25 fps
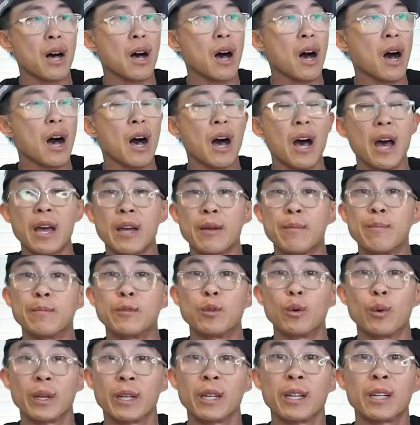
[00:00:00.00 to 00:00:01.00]
I'm
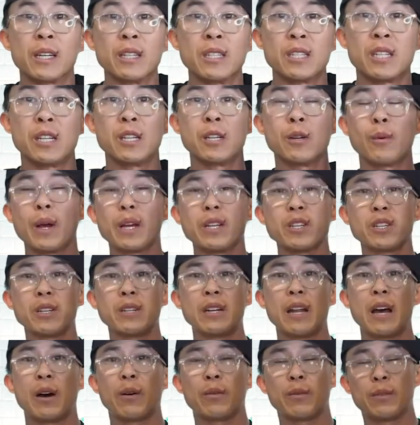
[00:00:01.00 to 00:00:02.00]
doing a continuation
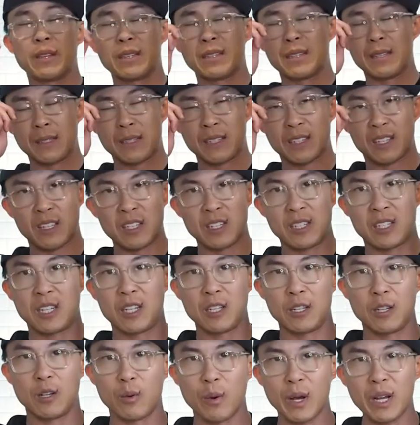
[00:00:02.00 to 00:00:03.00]
now. This is a
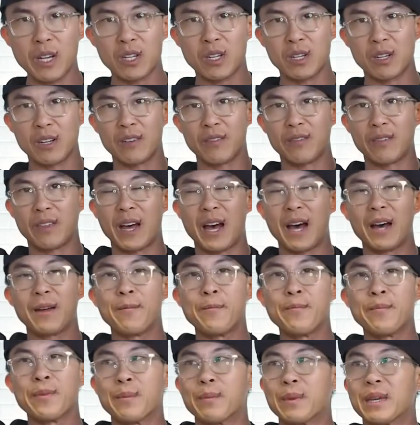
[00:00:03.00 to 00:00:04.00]
continuation of that
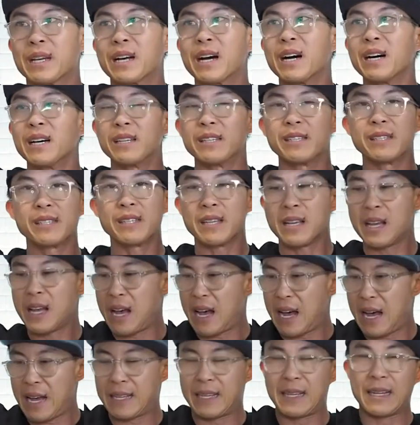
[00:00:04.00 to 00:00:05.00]
because
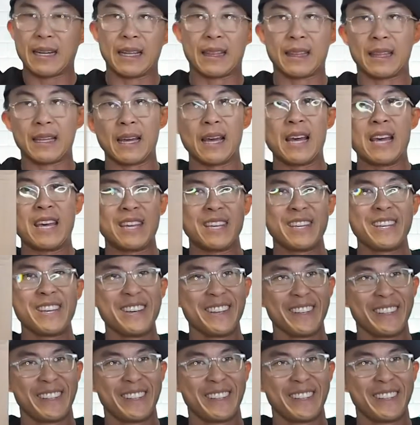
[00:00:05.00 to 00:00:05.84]
I did a thing.